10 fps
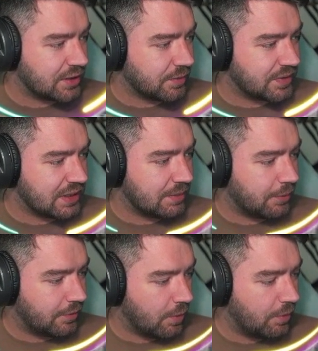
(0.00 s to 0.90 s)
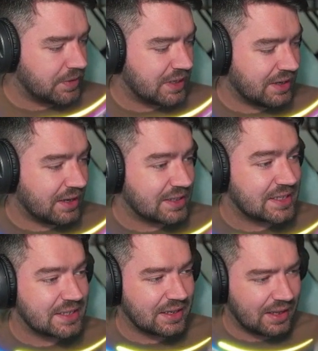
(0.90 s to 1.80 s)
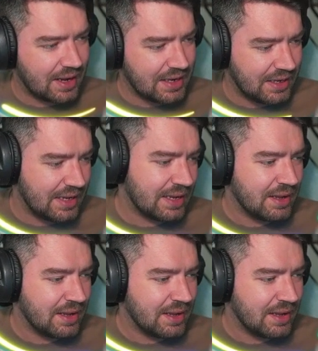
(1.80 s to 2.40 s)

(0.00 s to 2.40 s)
So we've seen it before, we've seen it slightly